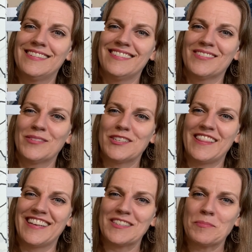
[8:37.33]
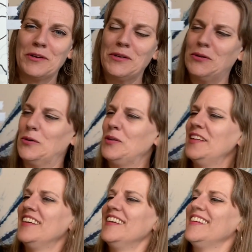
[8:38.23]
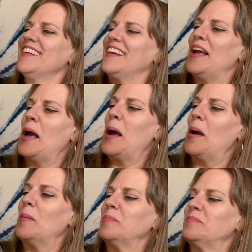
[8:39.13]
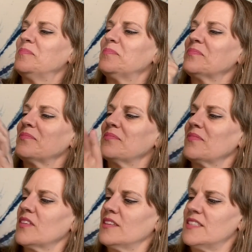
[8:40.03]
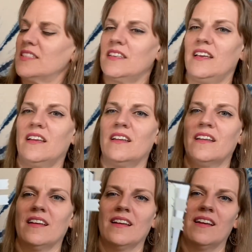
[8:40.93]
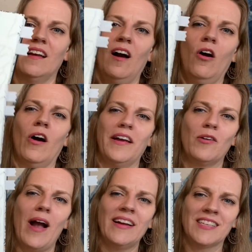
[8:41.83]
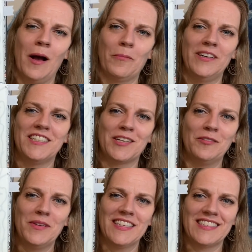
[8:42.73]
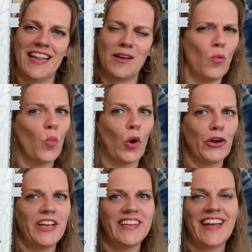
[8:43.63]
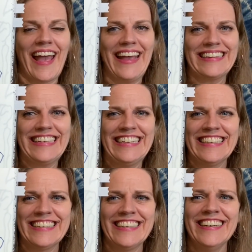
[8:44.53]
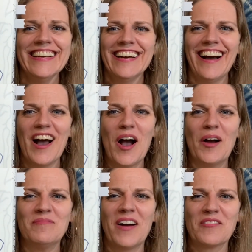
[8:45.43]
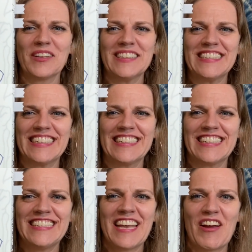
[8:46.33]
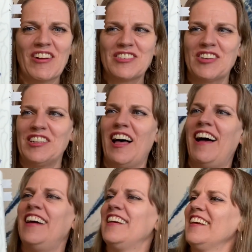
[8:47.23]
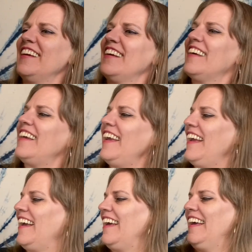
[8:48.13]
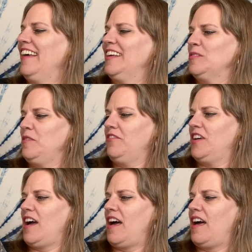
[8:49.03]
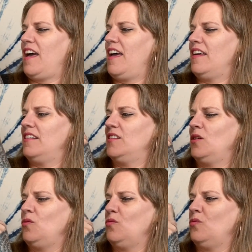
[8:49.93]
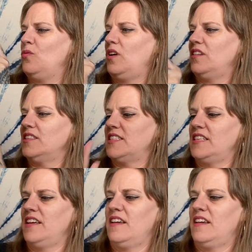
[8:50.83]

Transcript: which I think is pretty cool. Let's see. Oh, I cracked up when he showed me this like worried alien. I really dig this character a lot. And we've got, let's see.